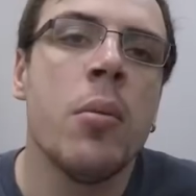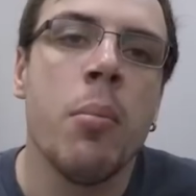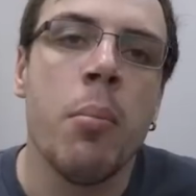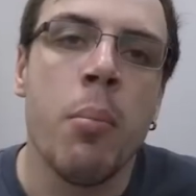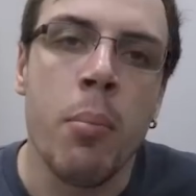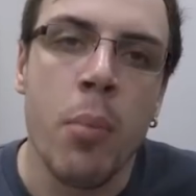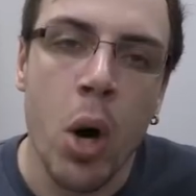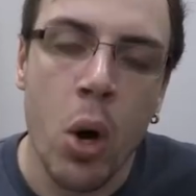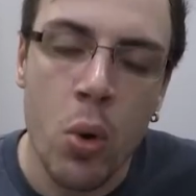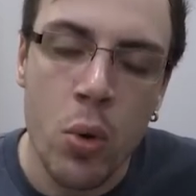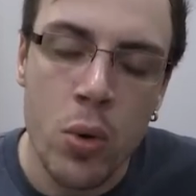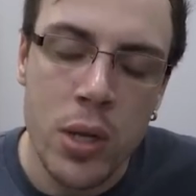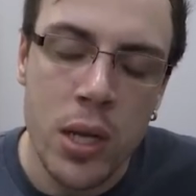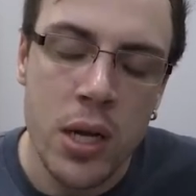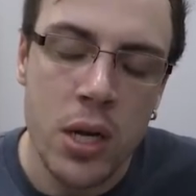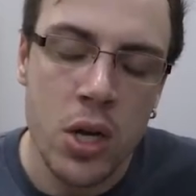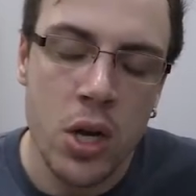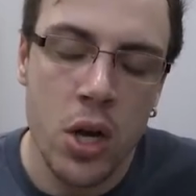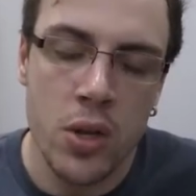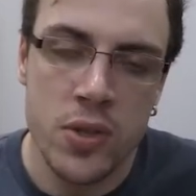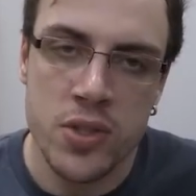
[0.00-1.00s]

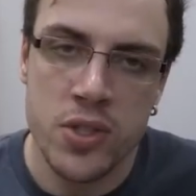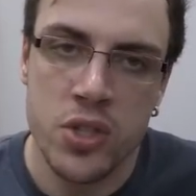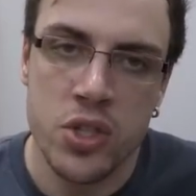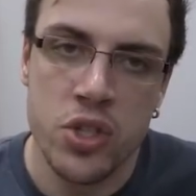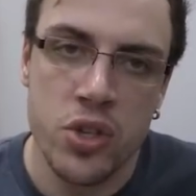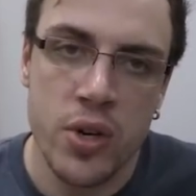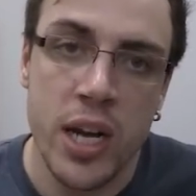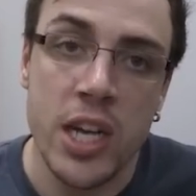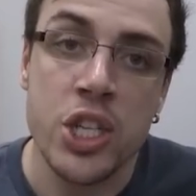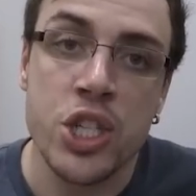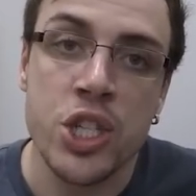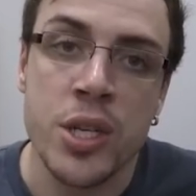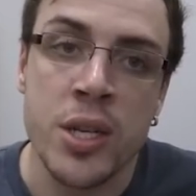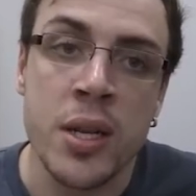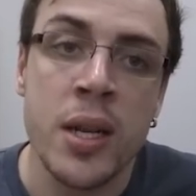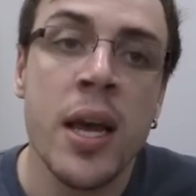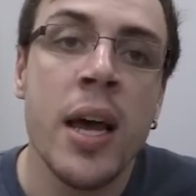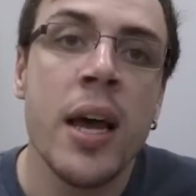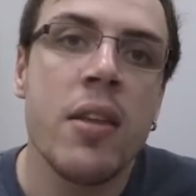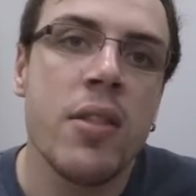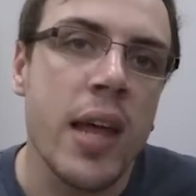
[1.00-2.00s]
molar concentration